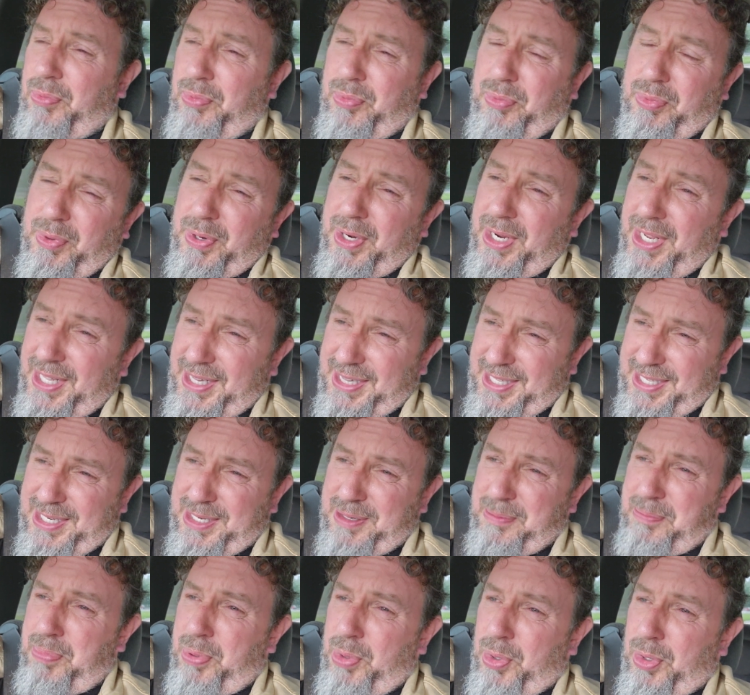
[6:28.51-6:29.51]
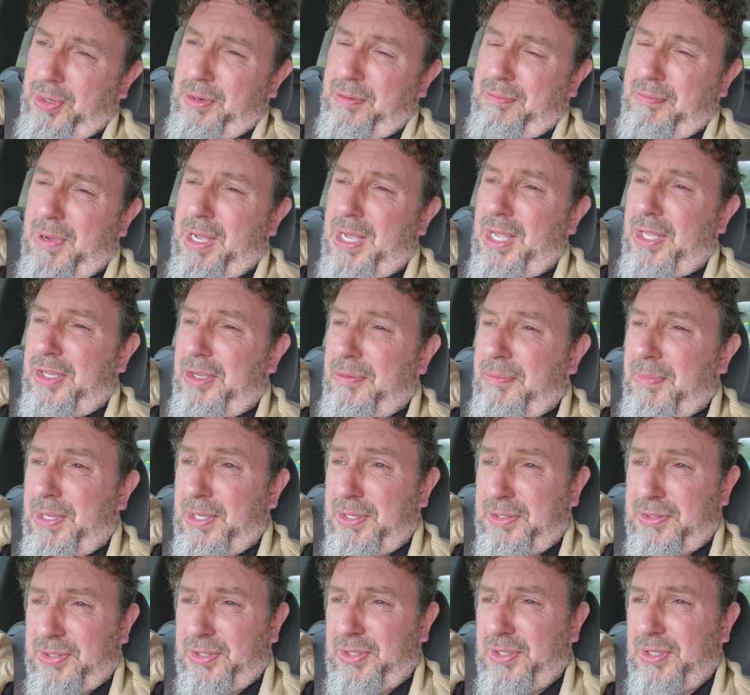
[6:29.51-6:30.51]
really important,
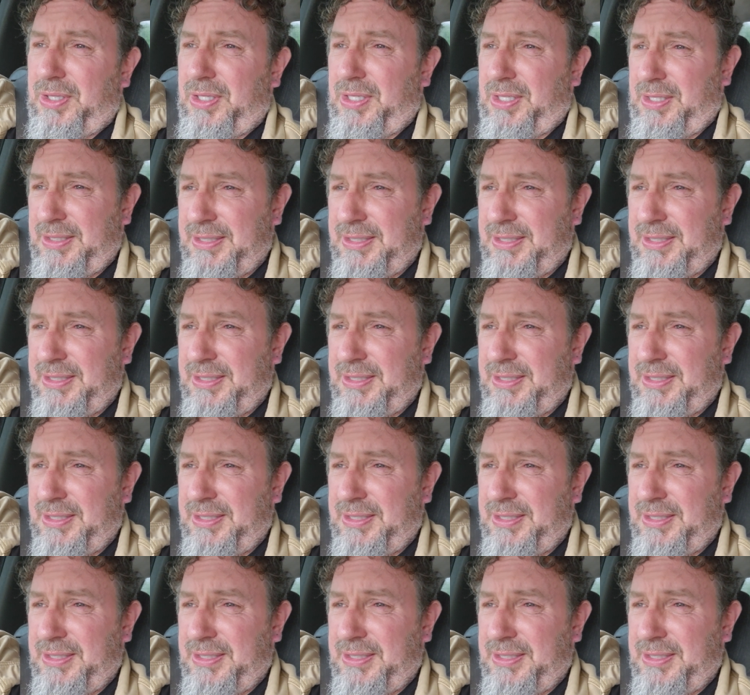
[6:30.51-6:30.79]
monumental